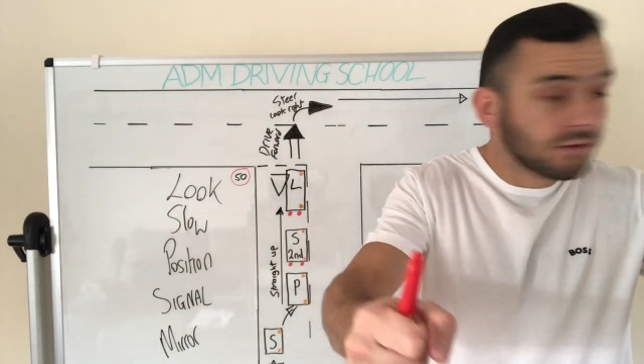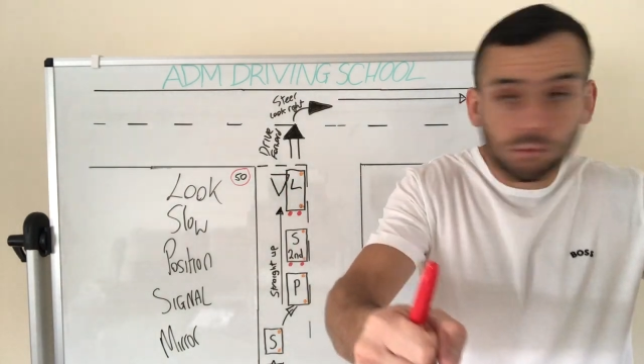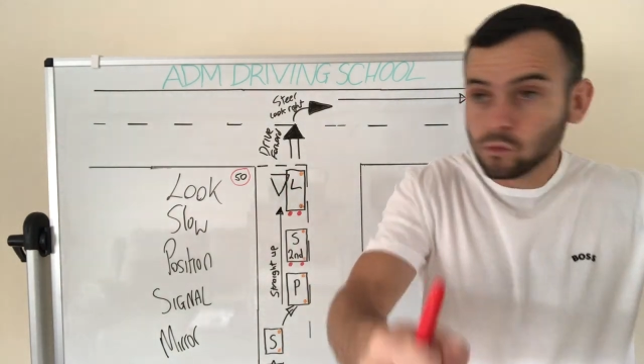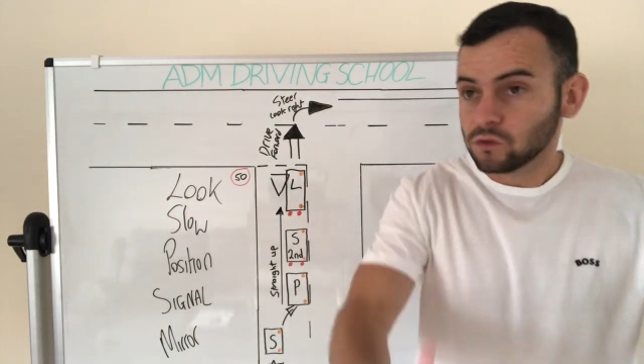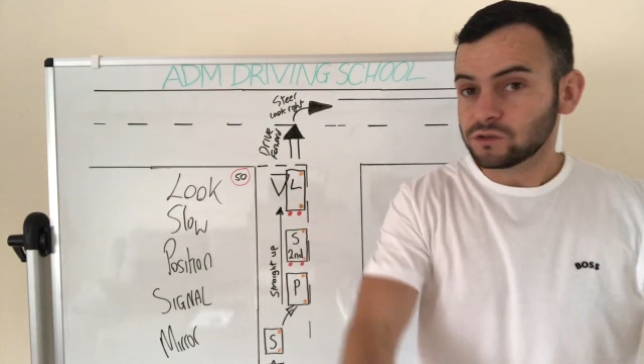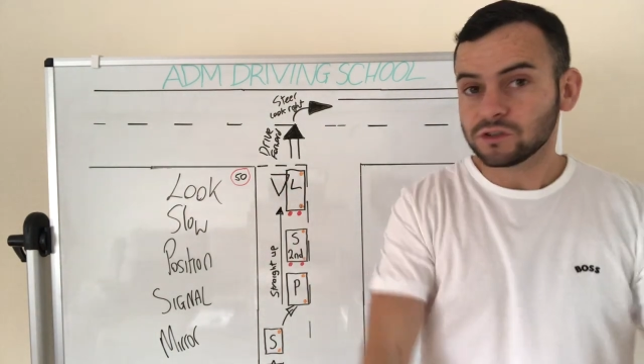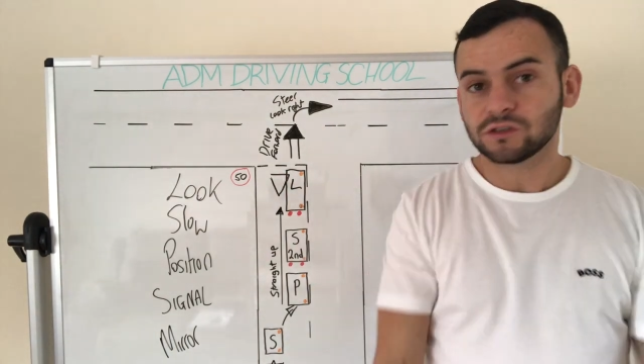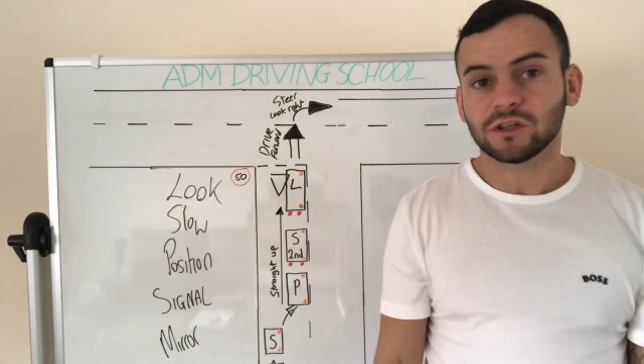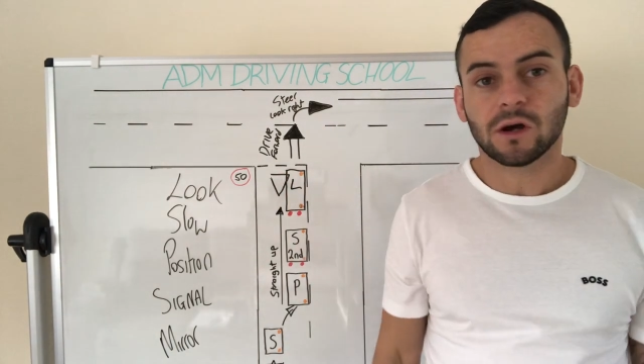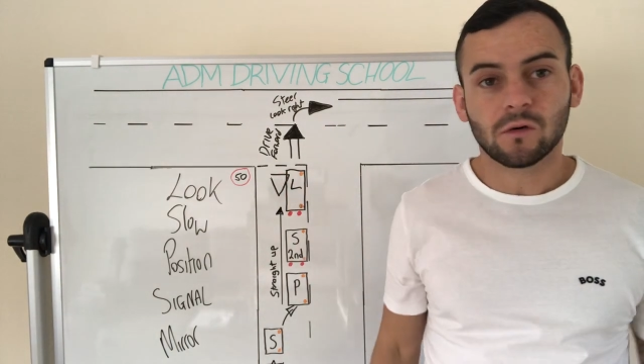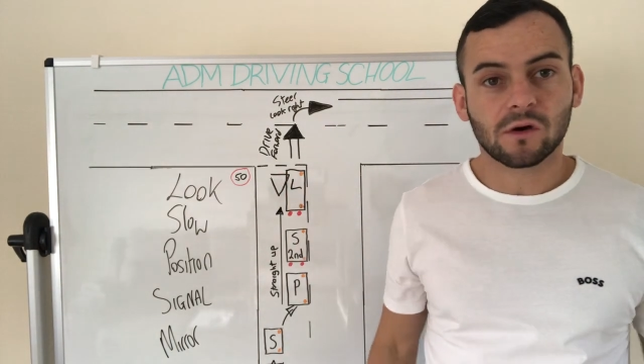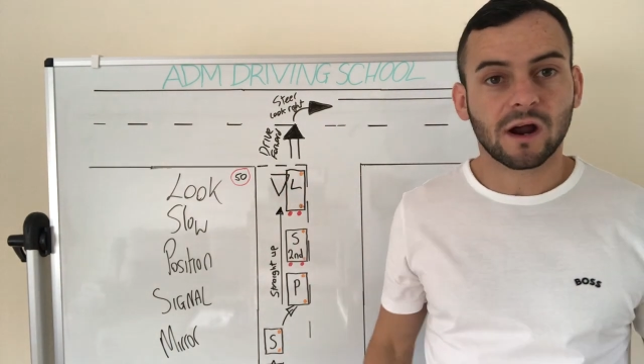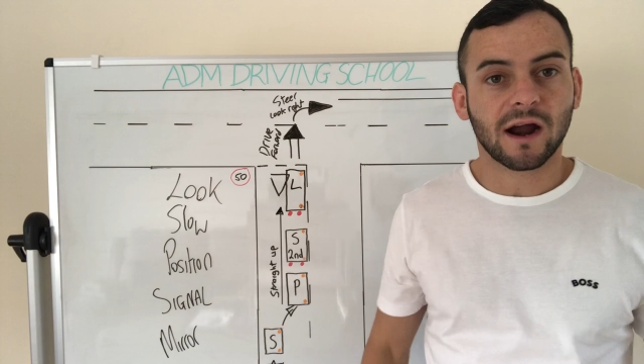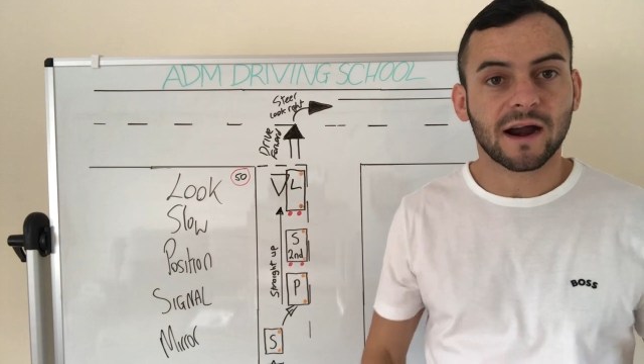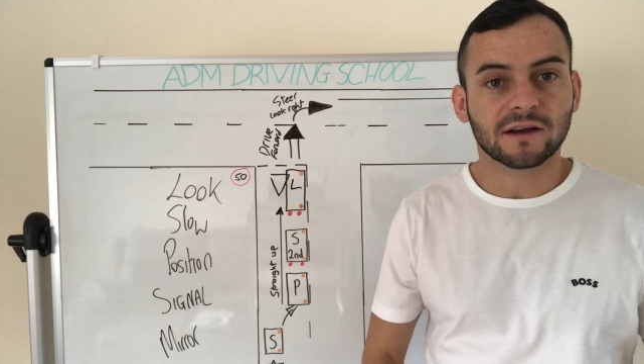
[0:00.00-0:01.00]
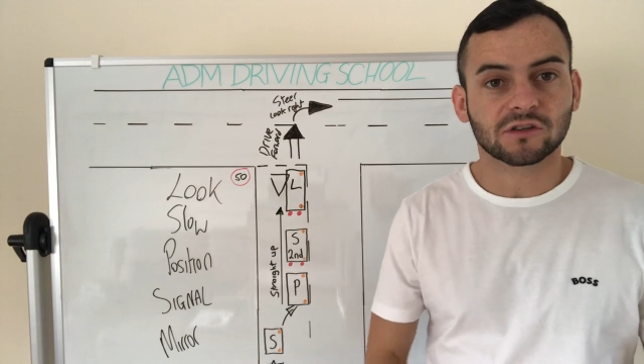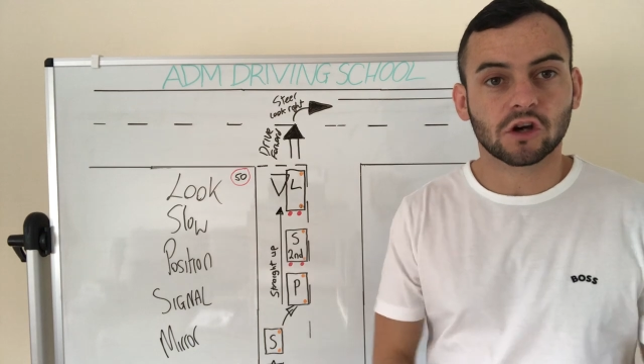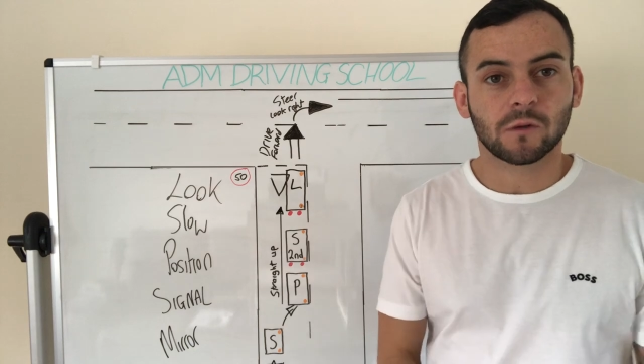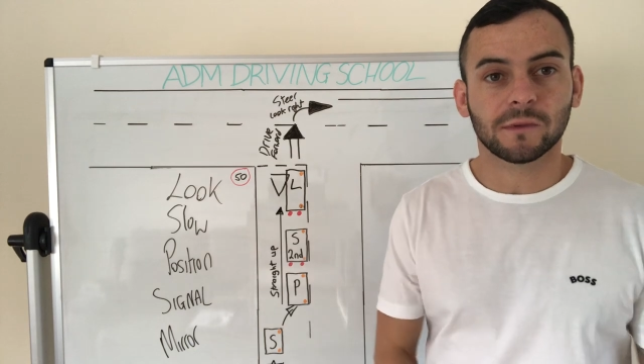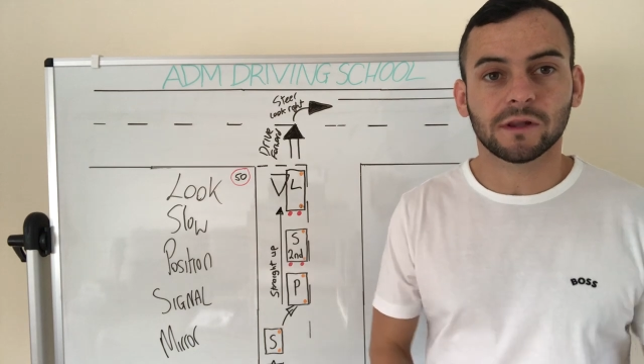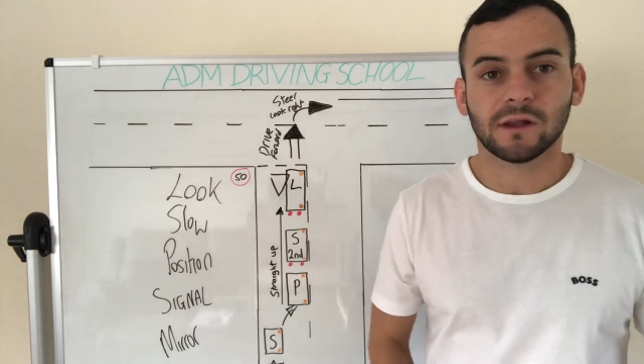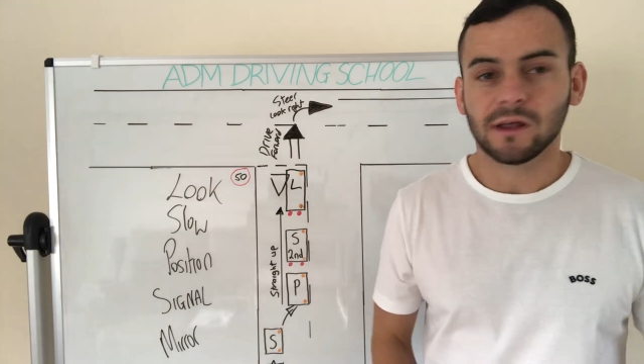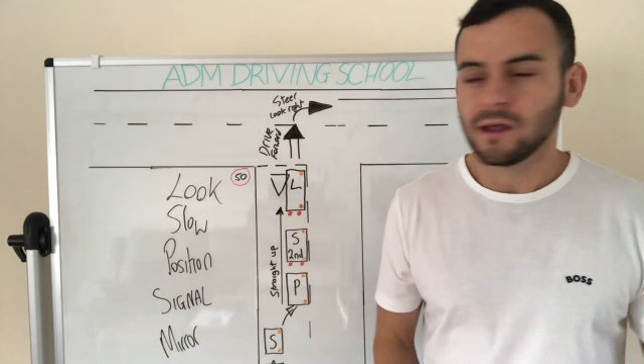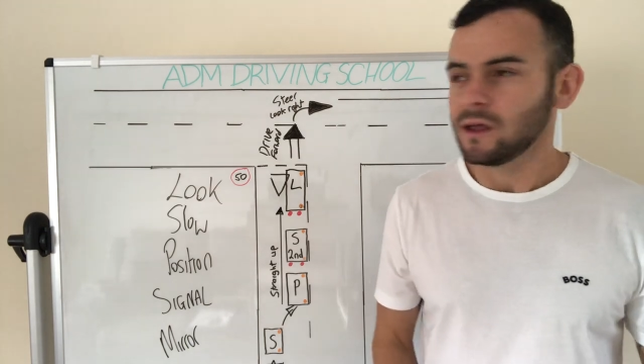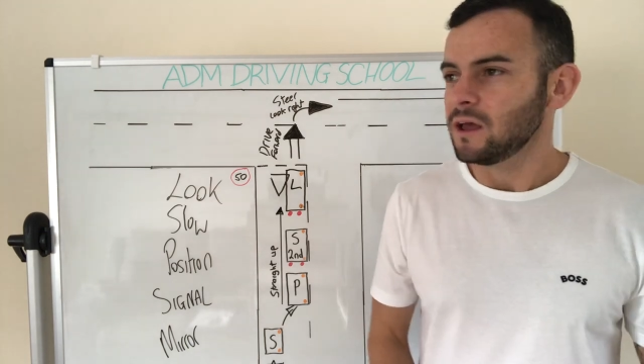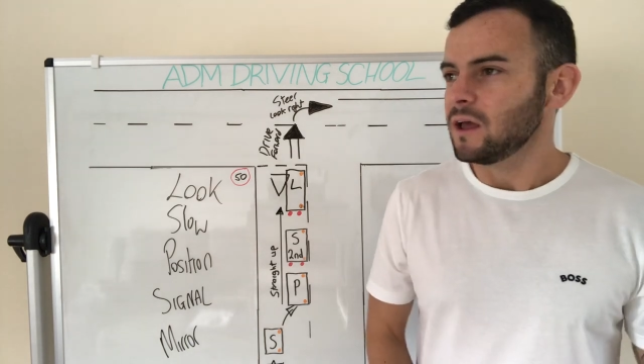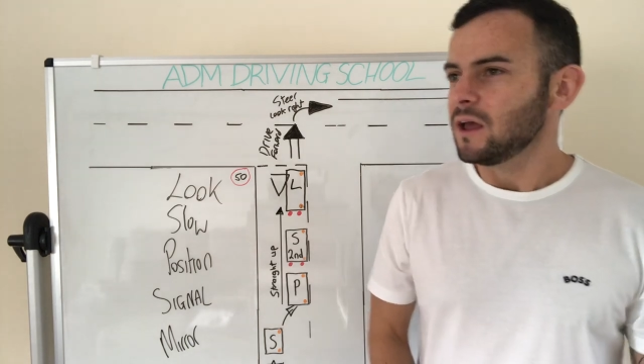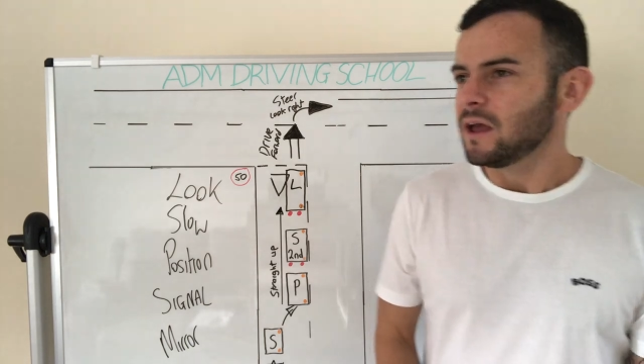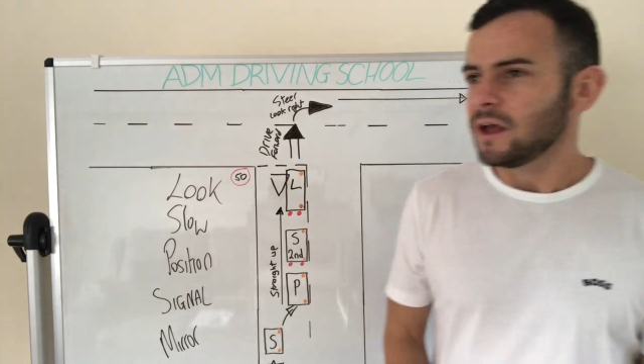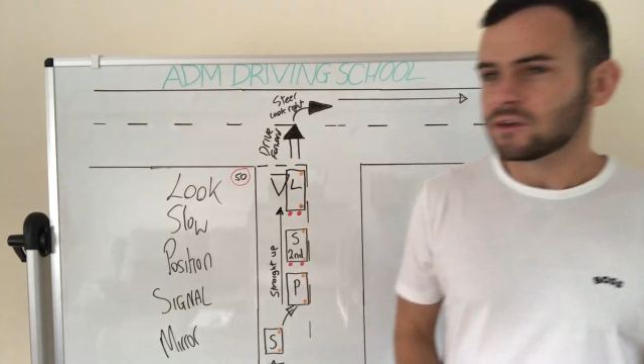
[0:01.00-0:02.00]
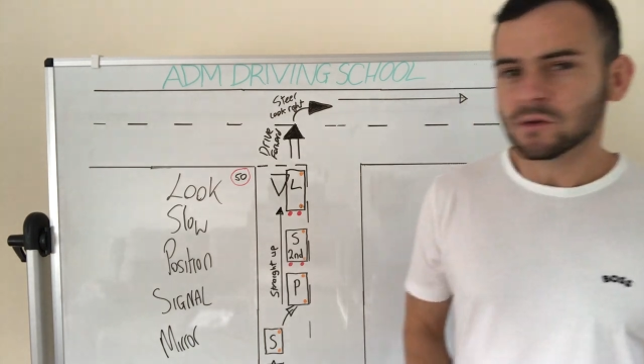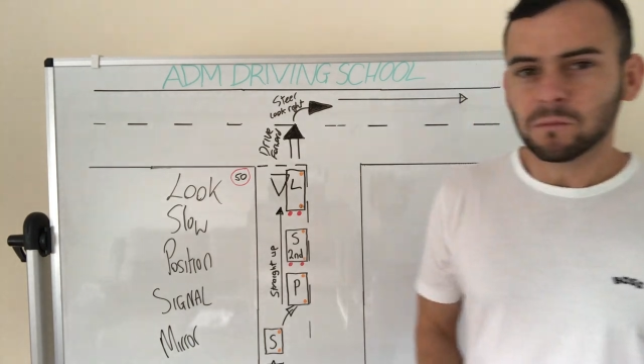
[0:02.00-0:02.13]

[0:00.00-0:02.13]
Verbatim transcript: Once there's no cars coming, it's